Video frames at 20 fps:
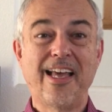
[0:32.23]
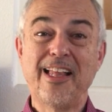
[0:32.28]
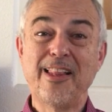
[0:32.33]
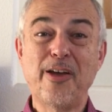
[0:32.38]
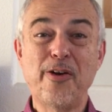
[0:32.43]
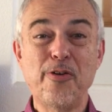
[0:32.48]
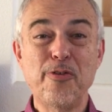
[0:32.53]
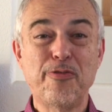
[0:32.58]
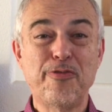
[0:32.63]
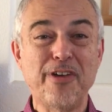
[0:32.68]

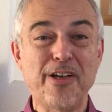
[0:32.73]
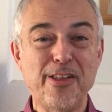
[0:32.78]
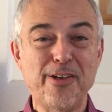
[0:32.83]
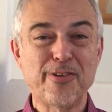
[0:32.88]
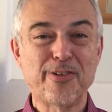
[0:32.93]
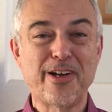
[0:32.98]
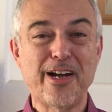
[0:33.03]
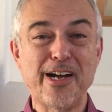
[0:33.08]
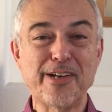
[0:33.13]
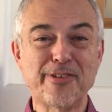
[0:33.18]
Hello,
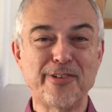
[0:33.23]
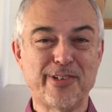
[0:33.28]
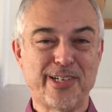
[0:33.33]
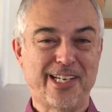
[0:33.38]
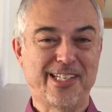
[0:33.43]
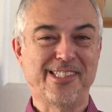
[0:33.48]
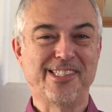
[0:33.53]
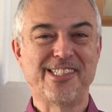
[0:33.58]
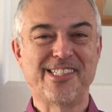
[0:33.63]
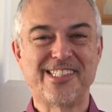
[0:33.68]
fellow
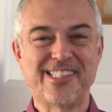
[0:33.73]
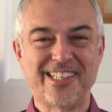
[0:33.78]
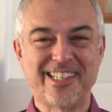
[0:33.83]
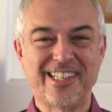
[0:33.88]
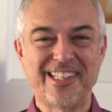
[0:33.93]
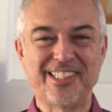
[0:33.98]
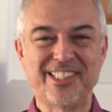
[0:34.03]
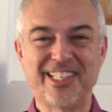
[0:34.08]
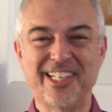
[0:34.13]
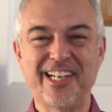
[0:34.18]
congregants.
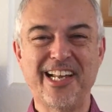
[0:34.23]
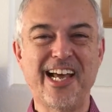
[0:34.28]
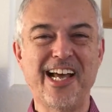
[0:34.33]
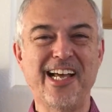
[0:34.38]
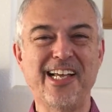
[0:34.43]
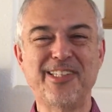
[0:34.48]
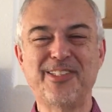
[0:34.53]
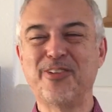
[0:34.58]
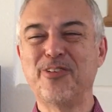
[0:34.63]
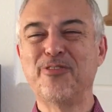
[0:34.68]

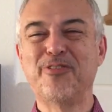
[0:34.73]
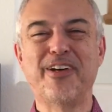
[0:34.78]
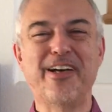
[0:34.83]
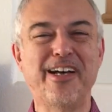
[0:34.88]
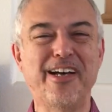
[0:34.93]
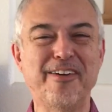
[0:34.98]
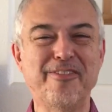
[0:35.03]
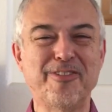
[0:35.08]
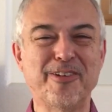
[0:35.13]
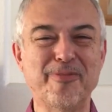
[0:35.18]
Lashana
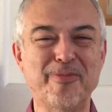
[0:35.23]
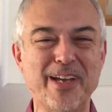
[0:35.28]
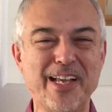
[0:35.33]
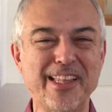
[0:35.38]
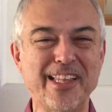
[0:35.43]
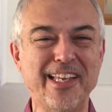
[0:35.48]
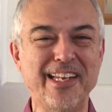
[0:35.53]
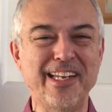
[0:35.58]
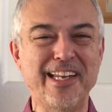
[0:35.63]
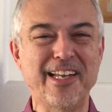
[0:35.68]
Tova from
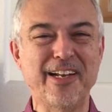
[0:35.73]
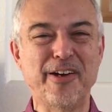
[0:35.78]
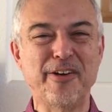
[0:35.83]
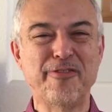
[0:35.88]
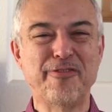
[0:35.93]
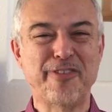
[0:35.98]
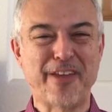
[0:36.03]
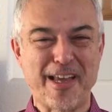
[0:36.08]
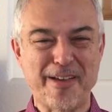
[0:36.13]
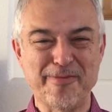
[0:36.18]
Ellen and
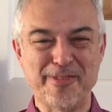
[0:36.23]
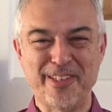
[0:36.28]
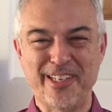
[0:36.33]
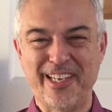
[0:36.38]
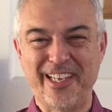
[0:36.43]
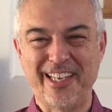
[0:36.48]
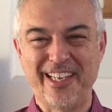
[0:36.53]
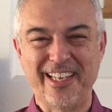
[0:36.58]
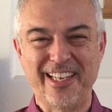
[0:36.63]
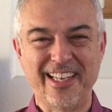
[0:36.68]
our
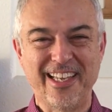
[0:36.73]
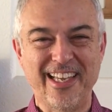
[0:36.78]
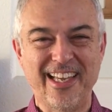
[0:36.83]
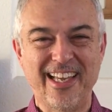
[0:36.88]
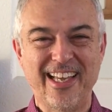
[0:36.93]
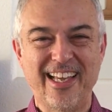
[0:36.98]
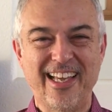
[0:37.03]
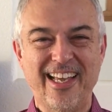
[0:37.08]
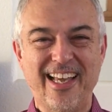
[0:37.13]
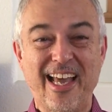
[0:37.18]
family.
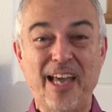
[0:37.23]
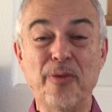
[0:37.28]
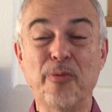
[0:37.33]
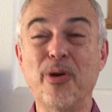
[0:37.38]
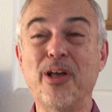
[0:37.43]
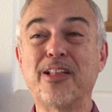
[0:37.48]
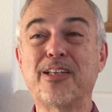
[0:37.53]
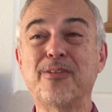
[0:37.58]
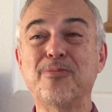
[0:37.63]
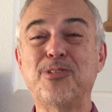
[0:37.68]
And
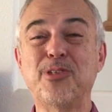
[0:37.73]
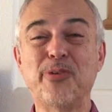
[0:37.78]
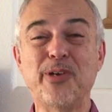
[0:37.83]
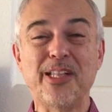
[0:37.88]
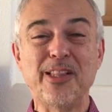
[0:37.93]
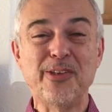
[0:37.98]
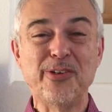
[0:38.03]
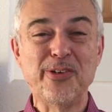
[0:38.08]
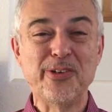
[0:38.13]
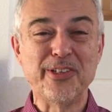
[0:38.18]
welcome to
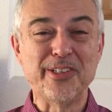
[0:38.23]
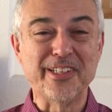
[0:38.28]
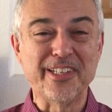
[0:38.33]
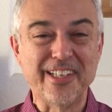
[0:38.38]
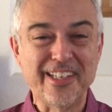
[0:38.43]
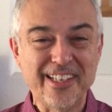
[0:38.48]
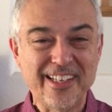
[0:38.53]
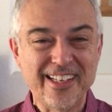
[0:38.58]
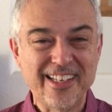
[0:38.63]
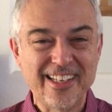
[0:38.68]

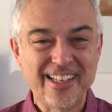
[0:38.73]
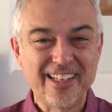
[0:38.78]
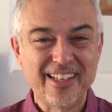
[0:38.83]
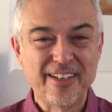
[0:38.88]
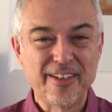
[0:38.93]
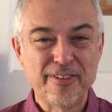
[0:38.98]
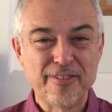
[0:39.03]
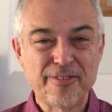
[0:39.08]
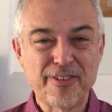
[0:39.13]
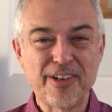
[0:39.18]
Elul.
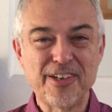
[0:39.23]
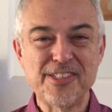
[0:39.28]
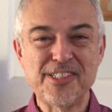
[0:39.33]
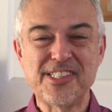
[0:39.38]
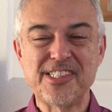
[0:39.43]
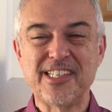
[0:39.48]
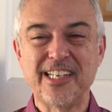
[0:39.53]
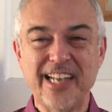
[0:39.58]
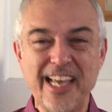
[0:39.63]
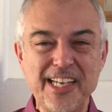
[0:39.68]

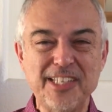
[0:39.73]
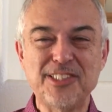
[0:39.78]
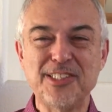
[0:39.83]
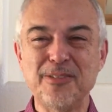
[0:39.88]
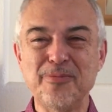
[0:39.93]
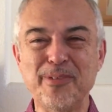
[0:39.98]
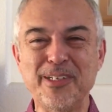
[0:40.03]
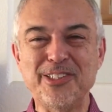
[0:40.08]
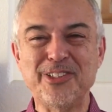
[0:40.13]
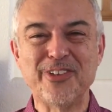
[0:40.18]
First, an
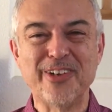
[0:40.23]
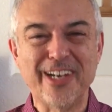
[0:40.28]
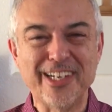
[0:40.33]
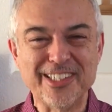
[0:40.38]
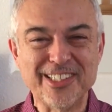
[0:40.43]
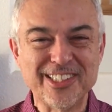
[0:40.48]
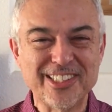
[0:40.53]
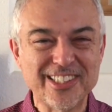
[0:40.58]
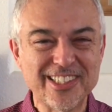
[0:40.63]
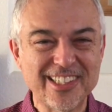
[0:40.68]
ancient midrash.